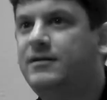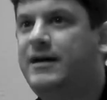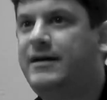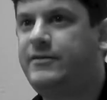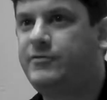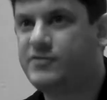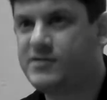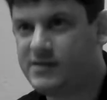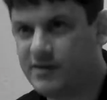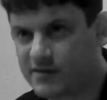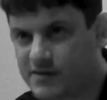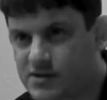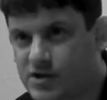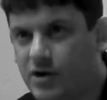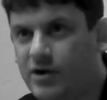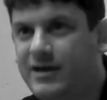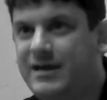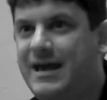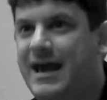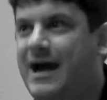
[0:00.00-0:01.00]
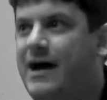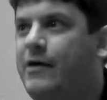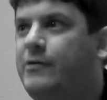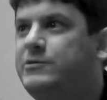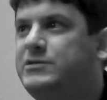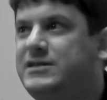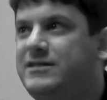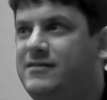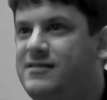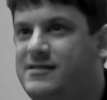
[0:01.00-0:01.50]
and they're still starting
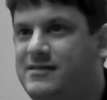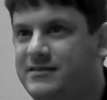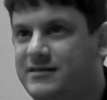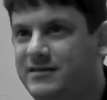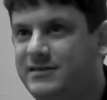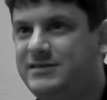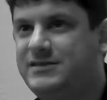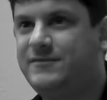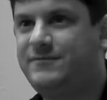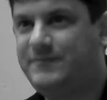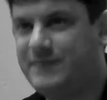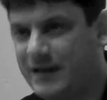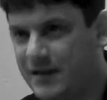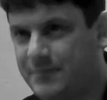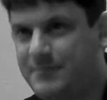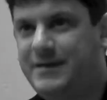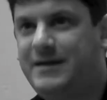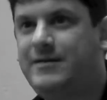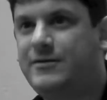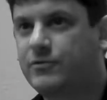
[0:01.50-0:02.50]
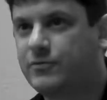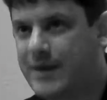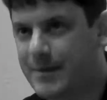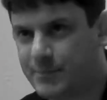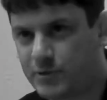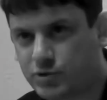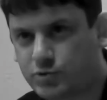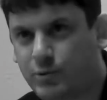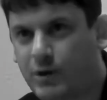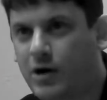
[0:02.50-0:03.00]
out and still developing their
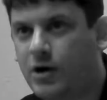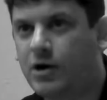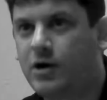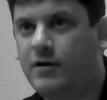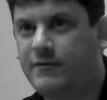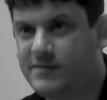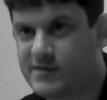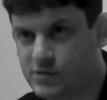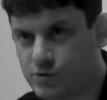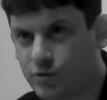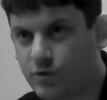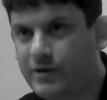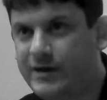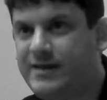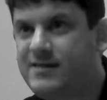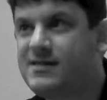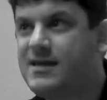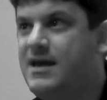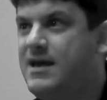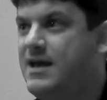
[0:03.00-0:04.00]
repertoire of stories,